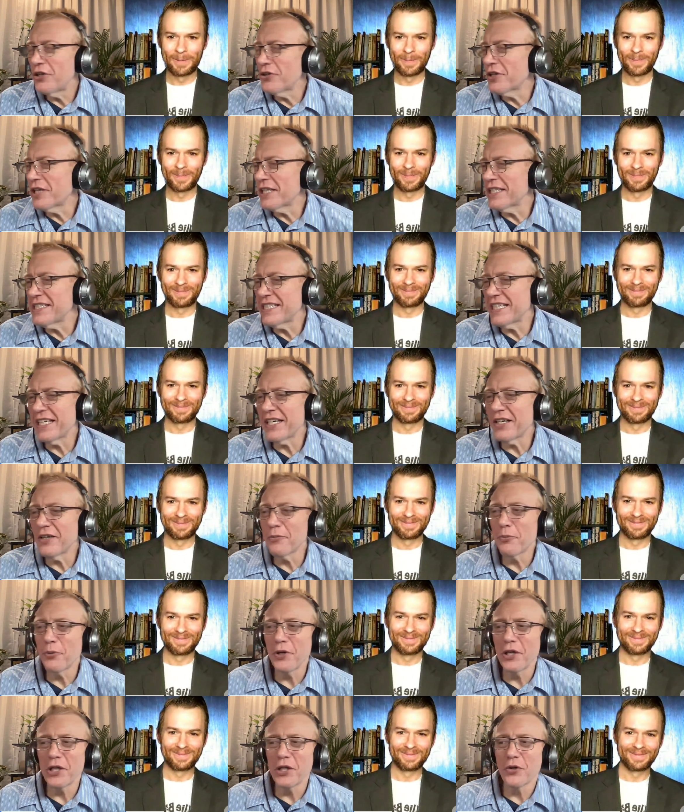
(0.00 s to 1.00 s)
Speaker 1: you can
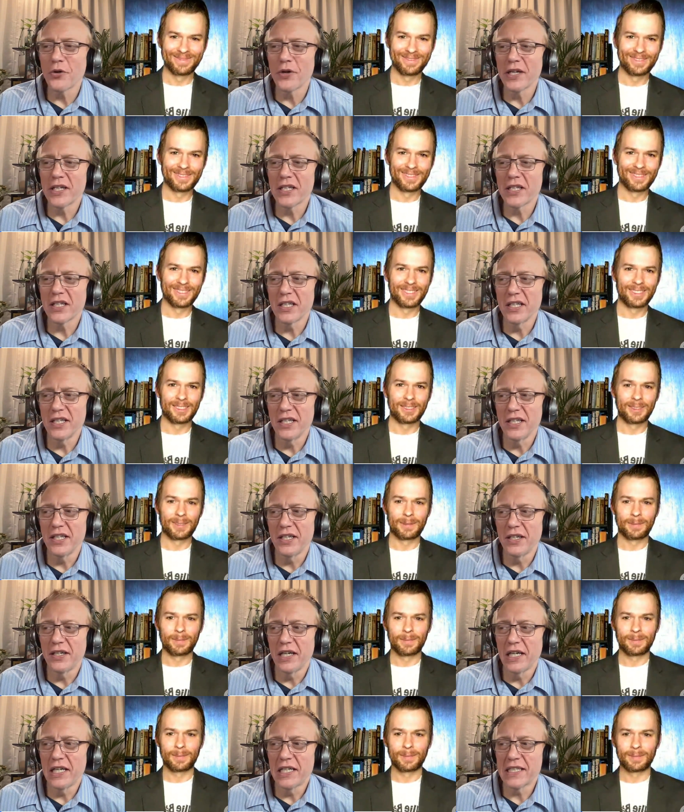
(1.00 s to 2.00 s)
tell pretty
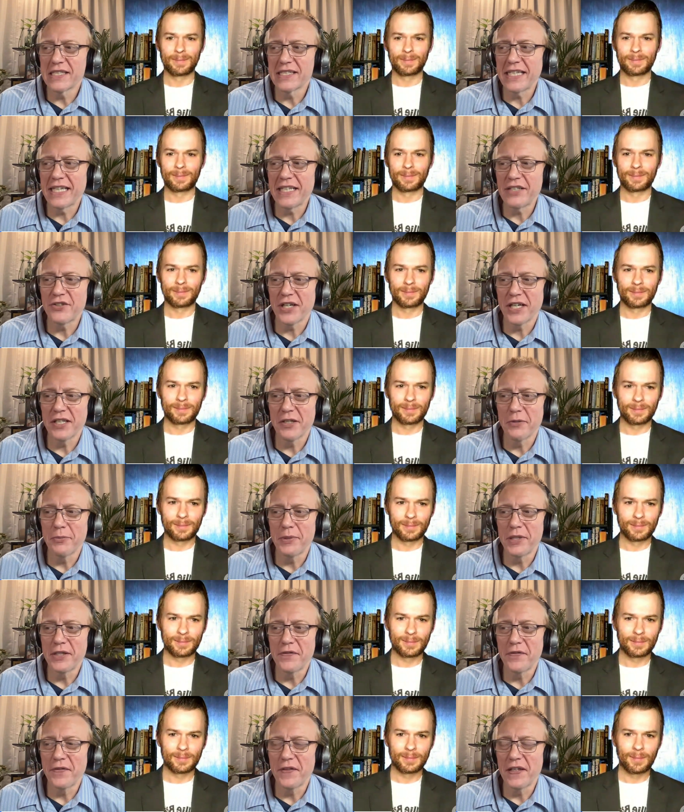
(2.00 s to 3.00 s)
quickly because I tried the
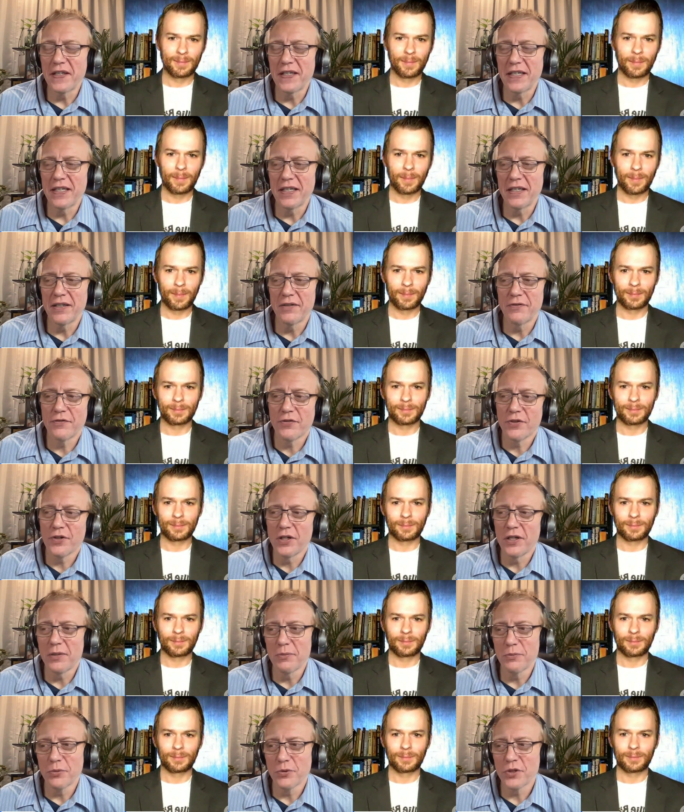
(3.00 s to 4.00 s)
beard thing
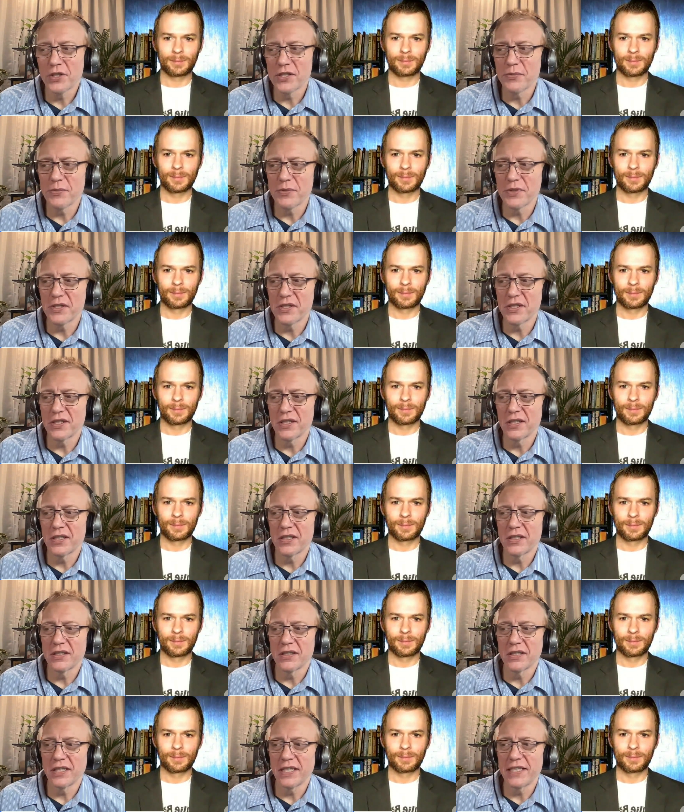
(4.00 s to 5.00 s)
from Christmas
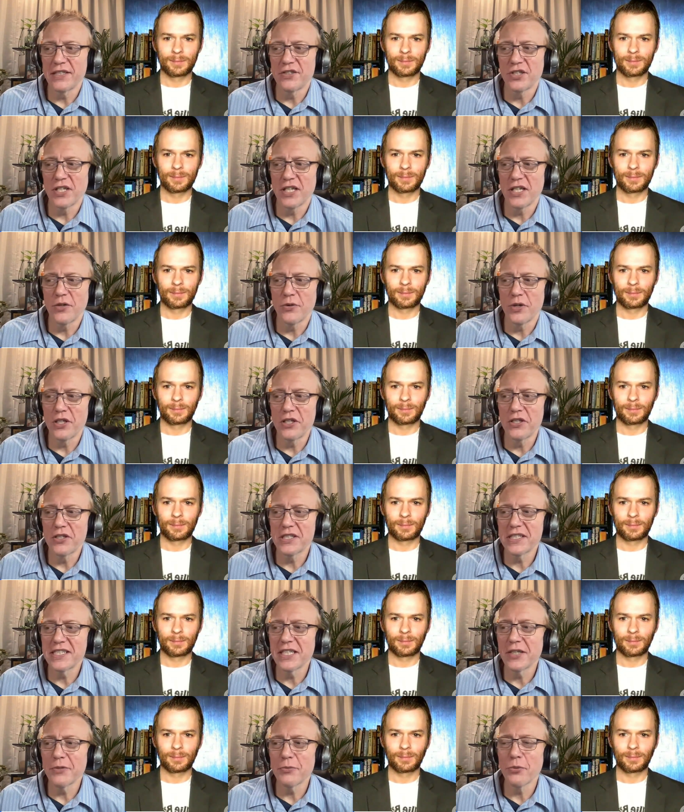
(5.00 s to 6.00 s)
to late January. You
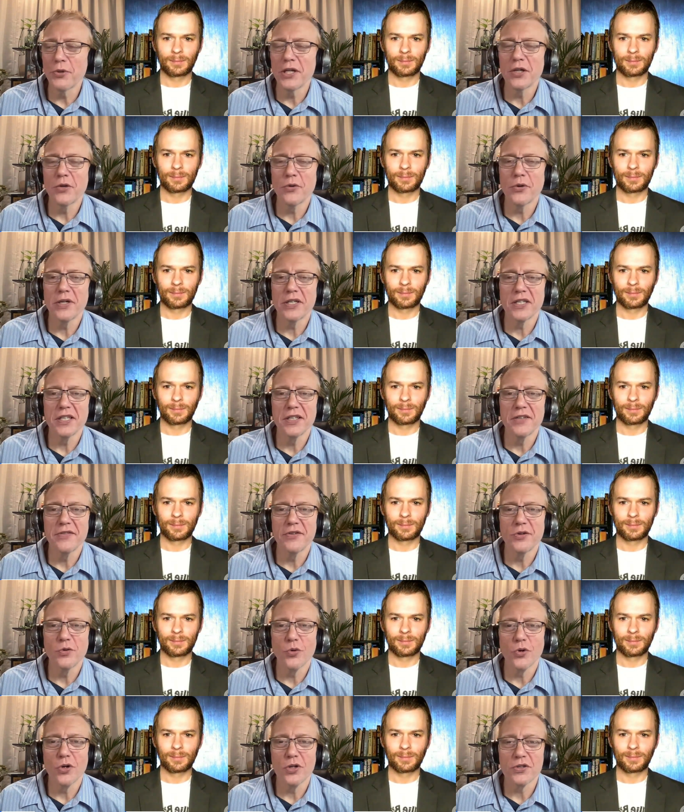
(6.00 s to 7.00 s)
can tell pretty quickly
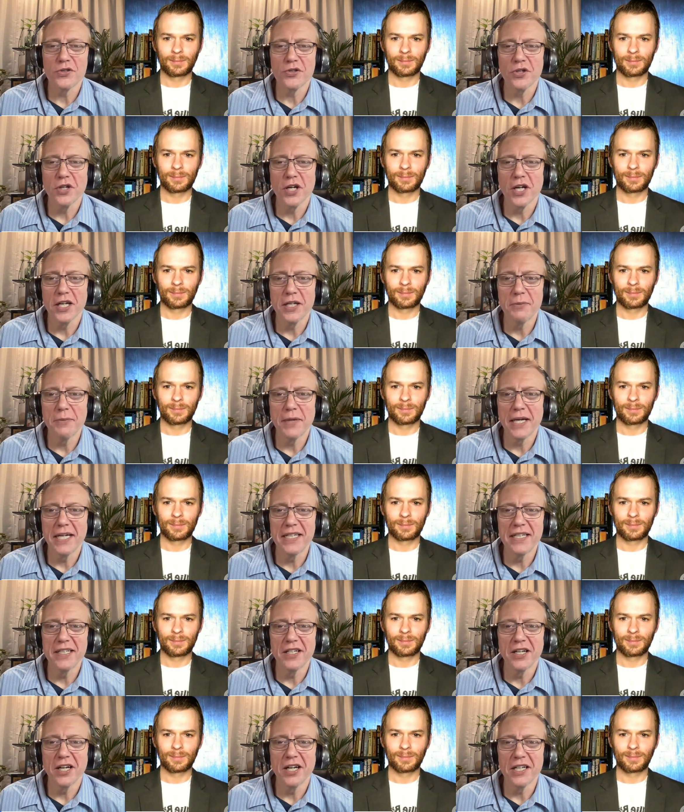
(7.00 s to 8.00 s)
if it works or not.
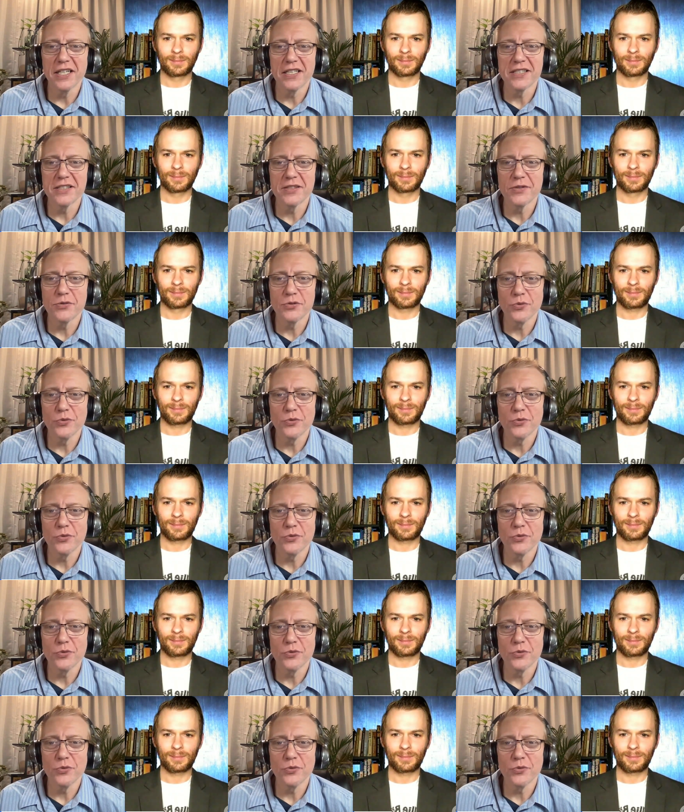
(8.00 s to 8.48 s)
Mine did not because it